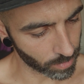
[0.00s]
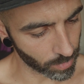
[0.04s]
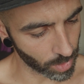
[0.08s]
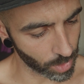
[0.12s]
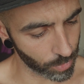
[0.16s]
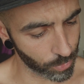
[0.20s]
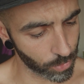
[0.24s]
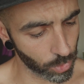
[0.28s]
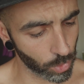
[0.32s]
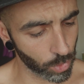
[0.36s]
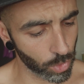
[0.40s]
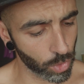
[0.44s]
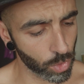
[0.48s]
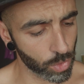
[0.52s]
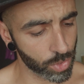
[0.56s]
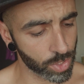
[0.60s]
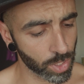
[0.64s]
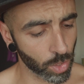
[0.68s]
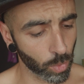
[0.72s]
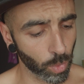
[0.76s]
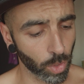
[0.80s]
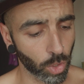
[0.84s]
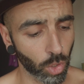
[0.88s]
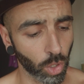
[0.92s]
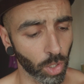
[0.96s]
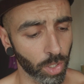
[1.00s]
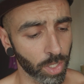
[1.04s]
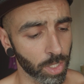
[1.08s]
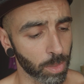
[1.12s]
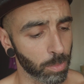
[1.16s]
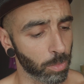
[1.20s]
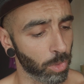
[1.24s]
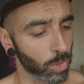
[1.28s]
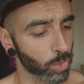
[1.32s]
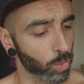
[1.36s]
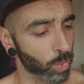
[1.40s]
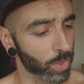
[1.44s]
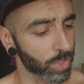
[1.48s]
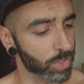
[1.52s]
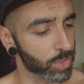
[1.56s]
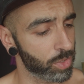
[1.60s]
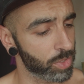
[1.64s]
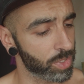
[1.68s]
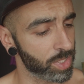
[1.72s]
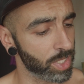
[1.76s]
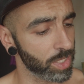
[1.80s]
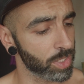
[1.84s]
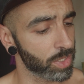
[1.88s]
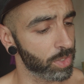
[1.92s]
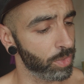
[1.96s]
if you're using recording mode with
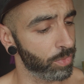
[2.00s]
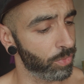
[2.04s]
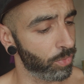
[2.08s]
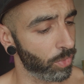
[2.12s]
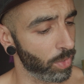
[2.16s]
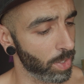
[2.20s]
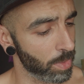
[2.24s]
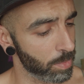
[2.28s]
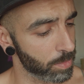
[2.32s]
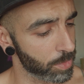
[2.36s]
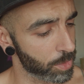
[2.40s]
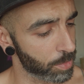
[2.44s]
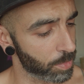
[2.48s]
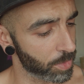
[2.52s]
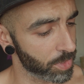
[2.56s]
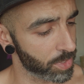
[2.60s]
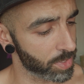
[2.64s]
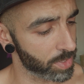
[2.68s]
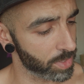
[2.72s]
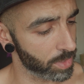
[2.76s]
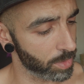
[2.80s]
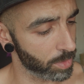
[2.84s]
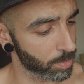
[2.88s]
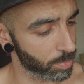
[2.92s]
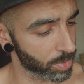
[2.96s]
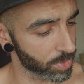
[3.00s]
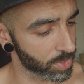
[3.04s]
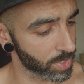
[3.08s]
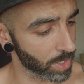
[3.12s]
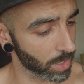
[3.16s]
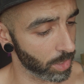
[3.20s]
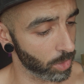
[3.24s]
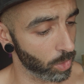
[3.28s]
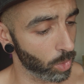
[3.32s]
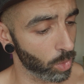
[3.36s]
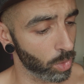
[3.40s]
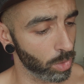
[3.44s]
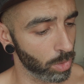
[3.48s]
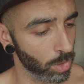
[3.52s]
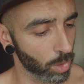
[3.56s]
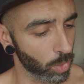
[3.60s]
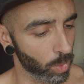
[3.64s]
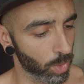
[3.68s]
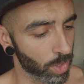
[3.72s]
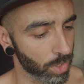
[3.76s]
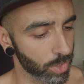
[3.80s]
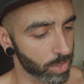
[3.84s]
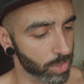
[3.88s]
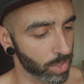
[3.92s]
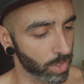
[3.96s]
60 frames per second or
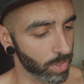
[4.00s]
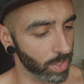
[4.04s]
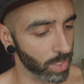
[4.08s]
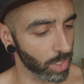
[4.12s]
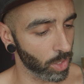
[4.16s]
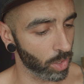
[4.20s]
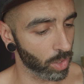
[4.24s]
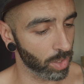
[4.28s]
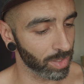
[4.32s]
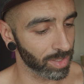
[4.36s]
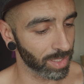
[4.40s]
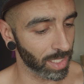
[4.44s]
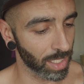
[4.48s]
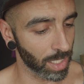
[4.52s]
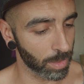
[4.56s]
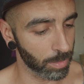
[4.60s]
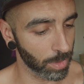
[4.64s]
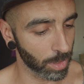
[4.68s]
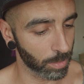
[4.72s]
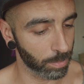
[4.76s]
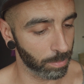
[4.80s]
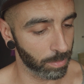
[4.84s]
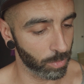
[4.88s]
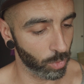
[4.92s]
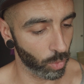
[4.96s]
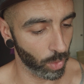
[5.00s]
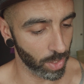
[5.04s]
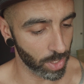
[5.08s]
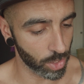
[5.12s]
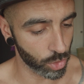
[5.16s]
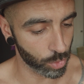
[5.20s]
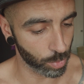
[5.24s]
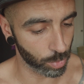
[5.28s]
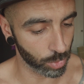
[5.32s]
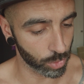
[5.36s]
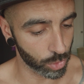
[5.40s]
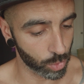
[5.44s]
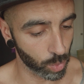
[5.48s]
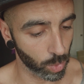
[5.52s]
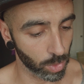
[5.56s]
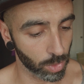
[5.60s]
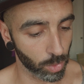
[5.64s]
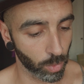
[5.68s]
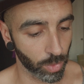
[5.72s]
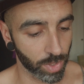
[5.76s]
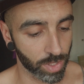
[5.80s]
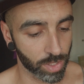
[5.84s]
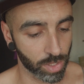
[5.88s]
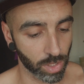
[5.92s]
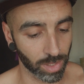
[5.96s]
lower, turning on dynamic range boost will
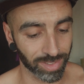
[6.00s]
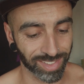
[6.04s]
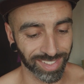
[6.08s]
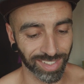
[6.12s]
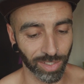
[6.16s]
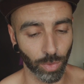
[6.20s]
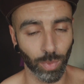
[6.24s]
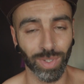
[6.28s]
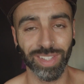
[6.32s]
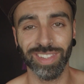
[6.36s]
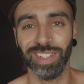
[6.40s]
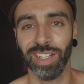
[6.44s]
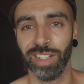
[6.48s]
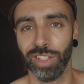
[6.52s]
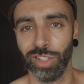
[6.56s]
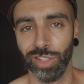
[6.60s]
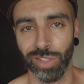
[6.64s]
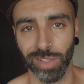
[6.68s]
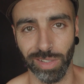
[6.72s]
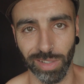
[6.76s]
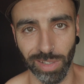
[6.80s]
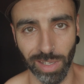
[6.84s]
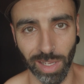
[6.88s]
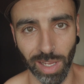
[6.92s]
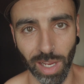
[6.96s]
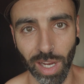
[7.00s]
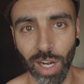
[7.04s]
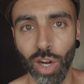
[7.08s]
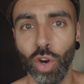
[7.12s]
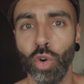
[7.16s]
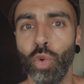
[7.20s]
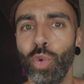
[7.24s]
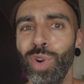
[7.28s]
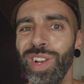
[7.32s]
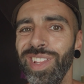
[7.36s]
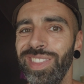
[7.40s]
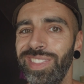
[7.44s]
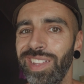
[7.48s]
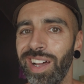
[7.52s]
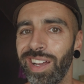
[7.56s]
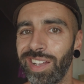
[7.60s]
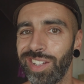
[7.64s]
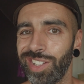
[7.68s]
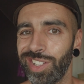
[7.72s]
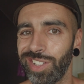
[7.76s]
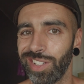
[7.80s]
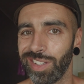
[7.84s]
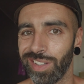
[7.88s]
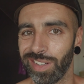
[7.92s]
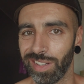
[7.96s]
result in a reduction.
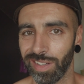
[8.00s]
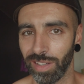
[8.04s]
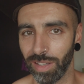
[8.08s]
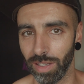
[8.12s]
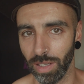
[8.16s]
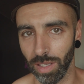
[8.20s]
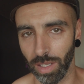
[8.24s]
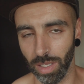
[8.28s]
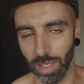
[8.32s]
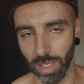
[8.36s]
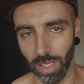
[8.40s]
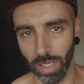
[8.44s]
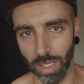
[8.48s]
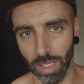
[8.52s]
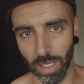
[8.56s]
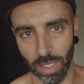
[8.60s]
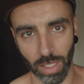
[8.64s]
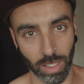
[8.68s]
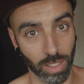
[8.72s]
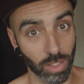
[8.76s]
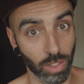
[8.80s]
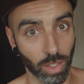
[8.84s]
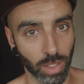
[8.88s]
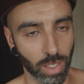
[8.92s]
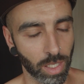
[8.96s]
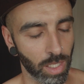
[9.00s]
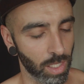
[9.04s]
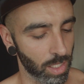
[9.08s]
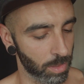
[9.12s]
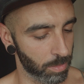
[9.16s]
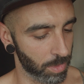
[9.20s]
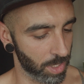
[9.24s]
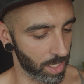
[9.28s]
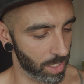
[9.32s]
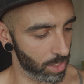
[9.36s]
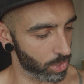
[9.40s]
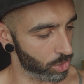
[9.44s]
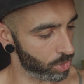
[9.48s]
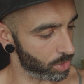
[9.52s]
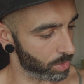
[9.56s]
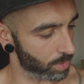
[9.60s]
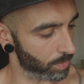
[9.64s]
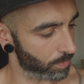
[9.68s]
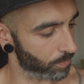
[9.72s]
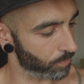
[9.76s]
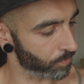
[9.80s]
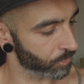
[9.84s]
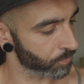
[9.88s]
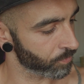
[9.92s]
Reduction, not elimination.